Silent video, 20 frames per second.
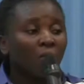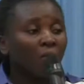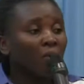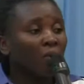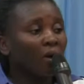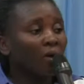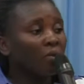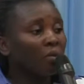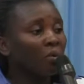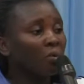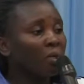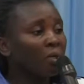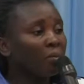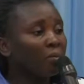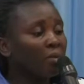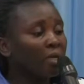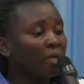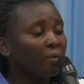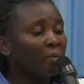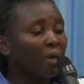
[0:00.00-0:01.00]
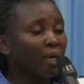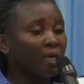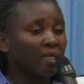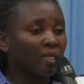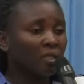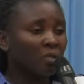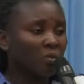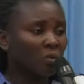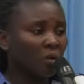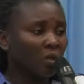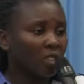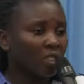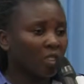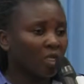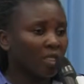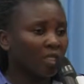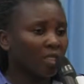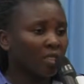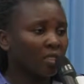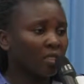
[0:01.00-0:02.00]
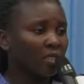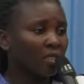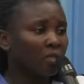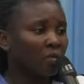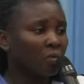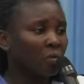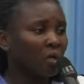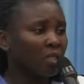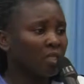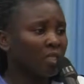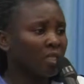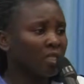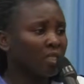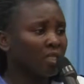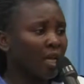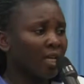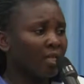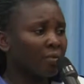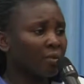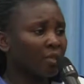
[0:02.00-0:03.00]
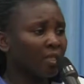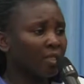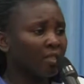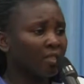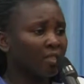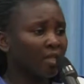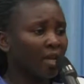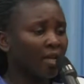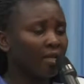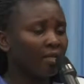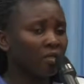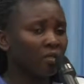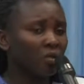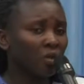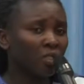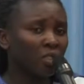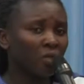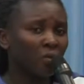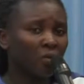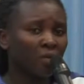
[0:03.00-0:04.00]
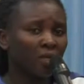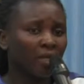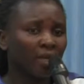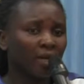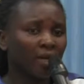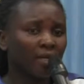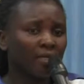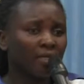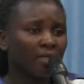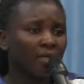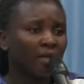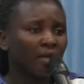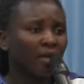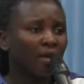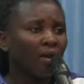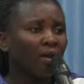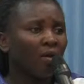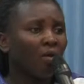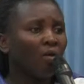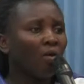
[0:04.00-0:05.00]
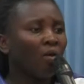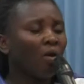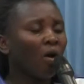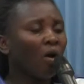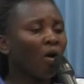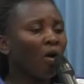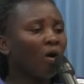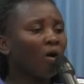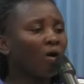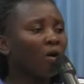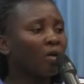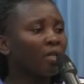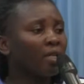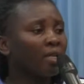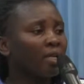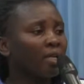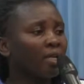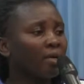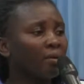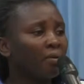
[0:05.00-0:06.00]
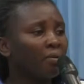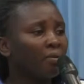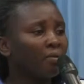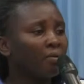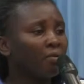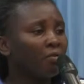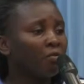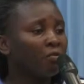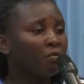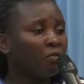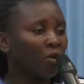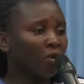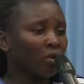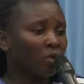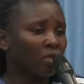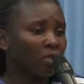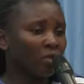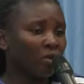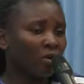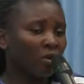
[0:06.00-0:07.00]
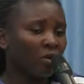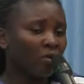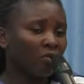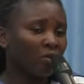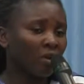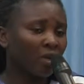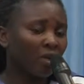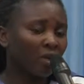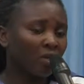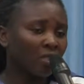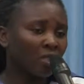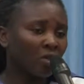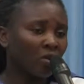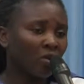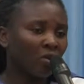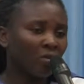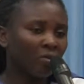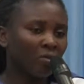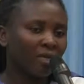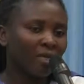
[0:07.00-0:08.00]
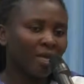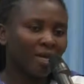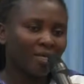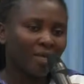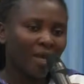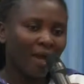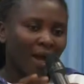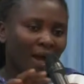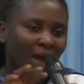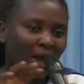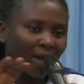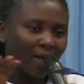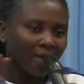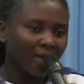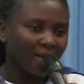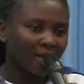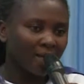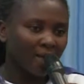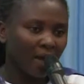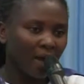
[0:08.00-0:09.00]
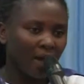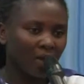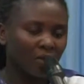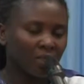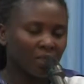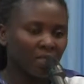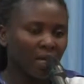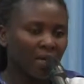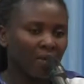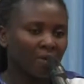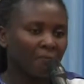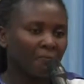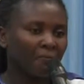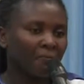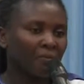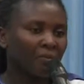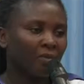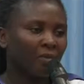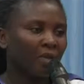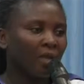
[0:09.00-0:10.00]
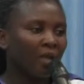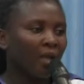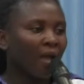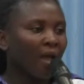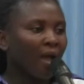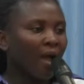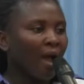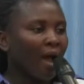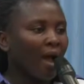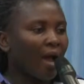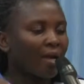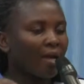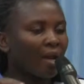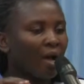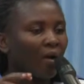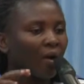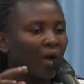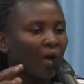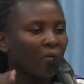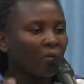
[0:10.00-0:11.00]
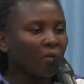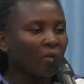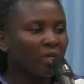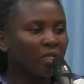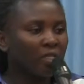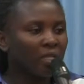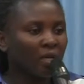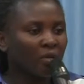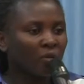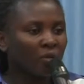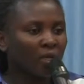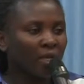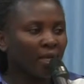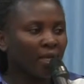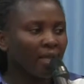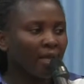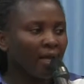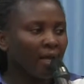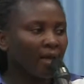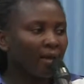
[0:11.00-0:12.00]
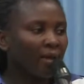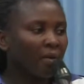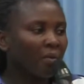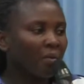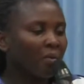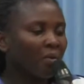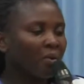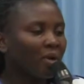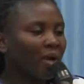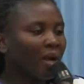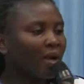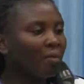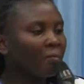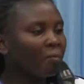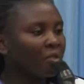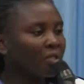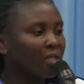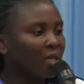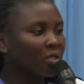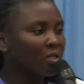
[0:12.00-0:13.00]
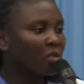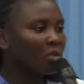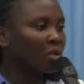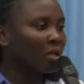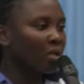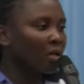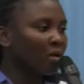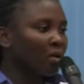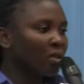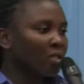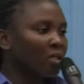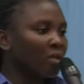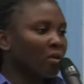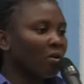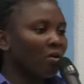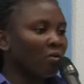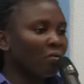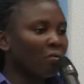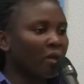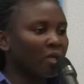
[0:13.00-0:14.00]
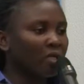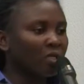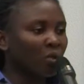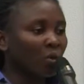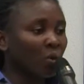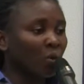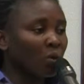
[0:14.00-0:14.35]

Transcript: What do we mean by this watch list? This watch list has been designed in such a way that all the funds of Lagos State government that are hanging outside are now calculated together. We now present it to Lagos State government.